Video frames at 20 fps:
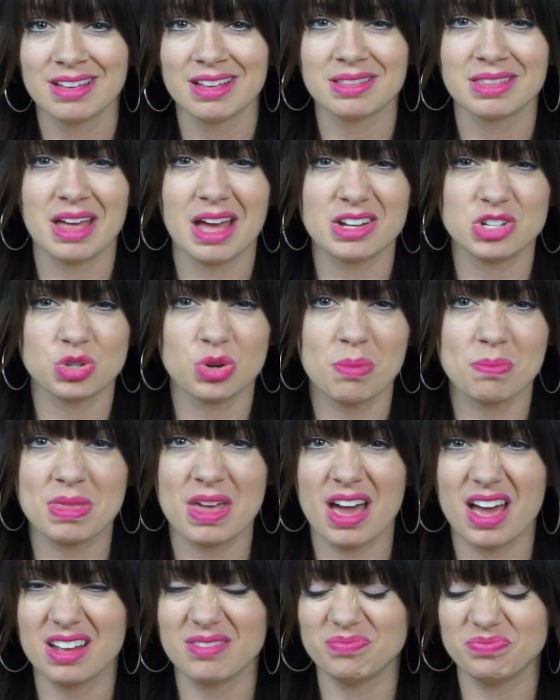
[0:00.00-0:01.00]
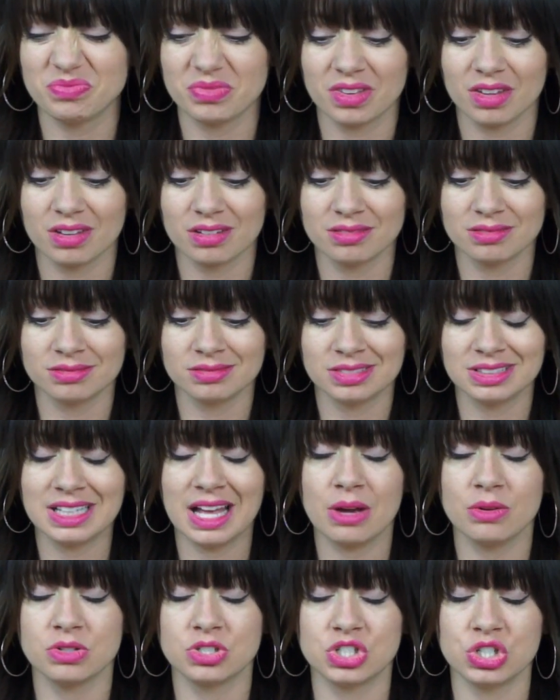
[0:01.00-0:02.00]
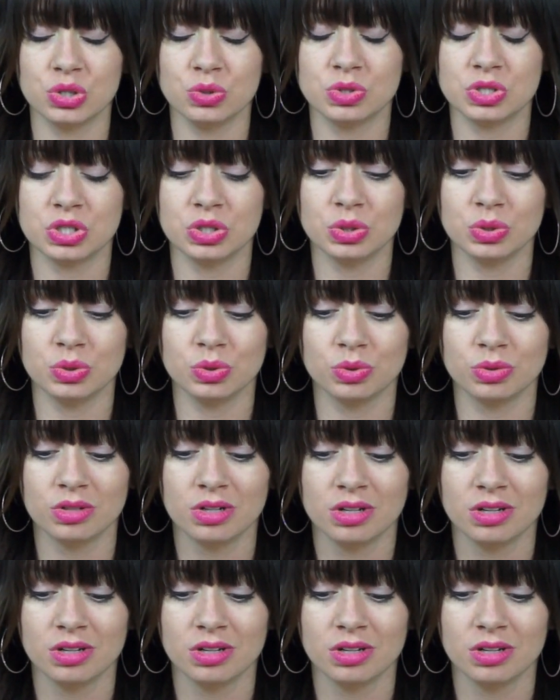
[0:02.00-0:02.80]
that allowed you to